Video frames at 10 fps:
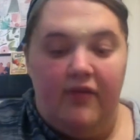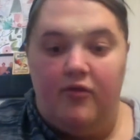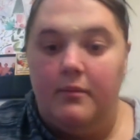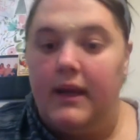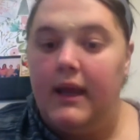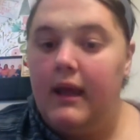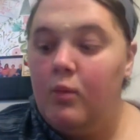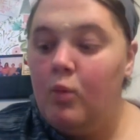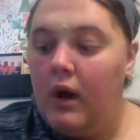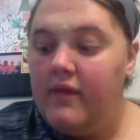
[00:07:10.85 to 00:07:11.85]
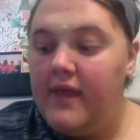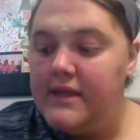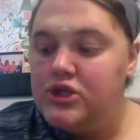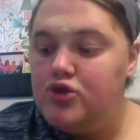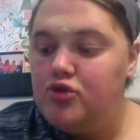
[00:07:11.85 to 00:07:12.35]
for a minute, and while
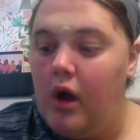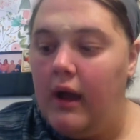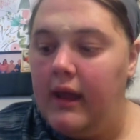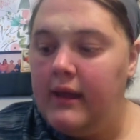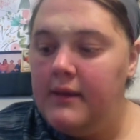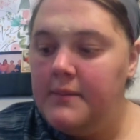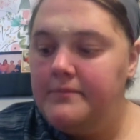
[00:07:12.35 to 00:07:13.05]
that's drying,